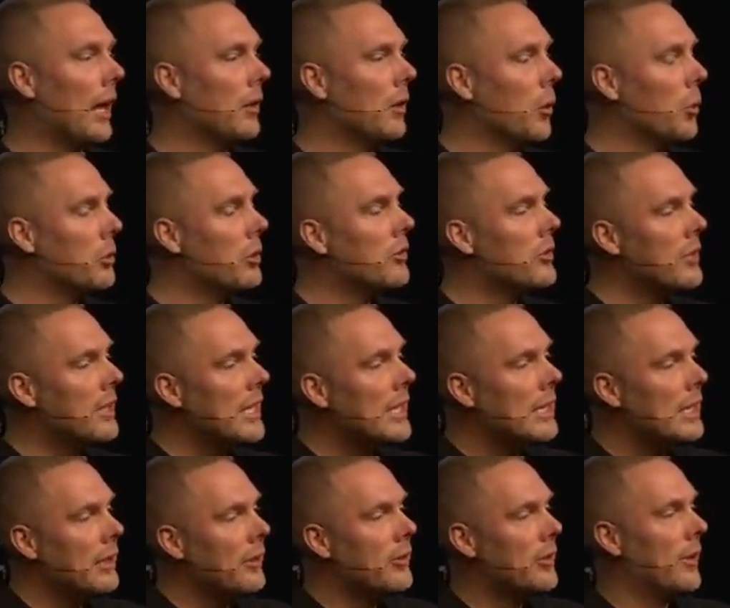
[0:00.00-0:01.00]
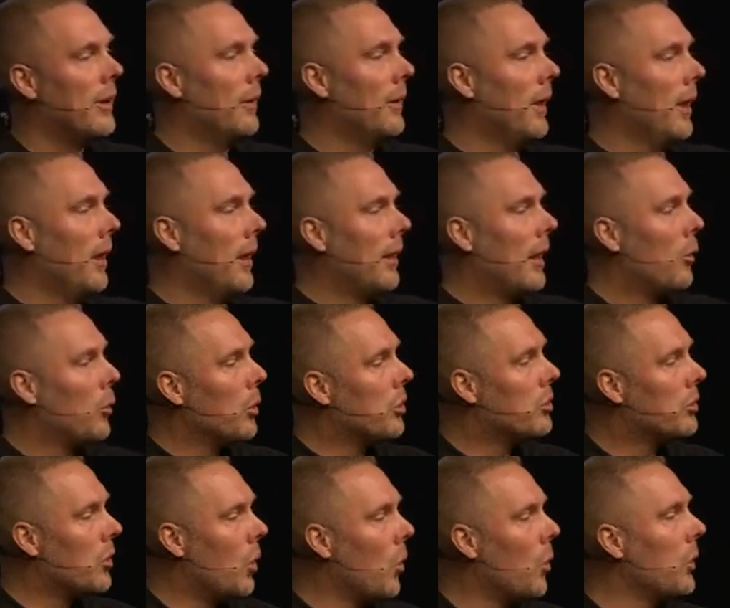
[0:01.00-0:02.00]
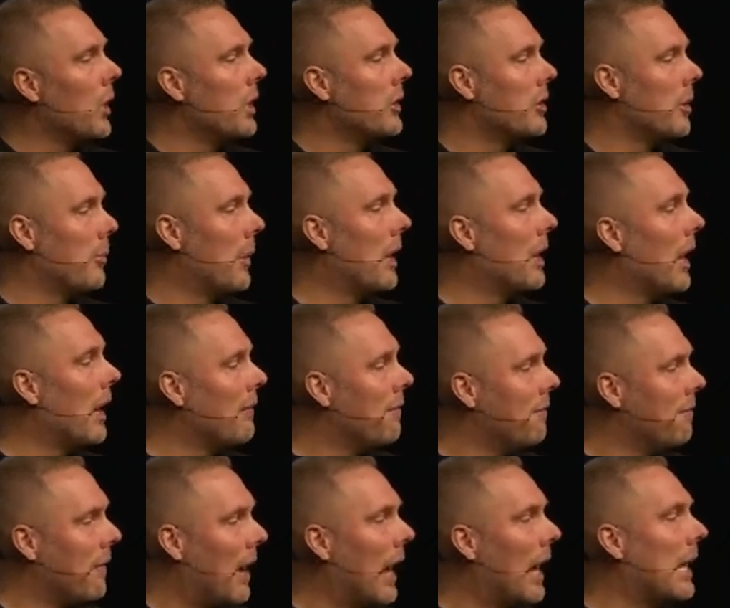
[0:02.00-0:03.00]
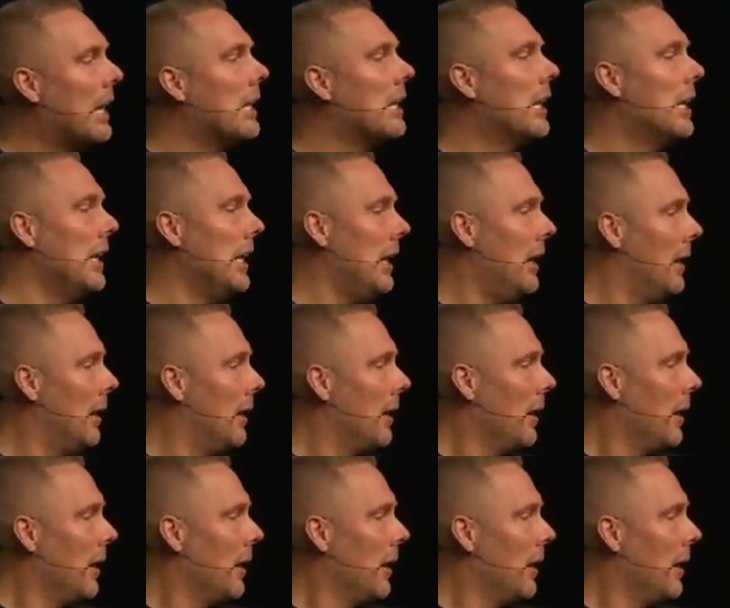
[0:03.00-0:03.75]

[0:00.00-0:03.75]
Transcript: And those seeds that were sown into my life finally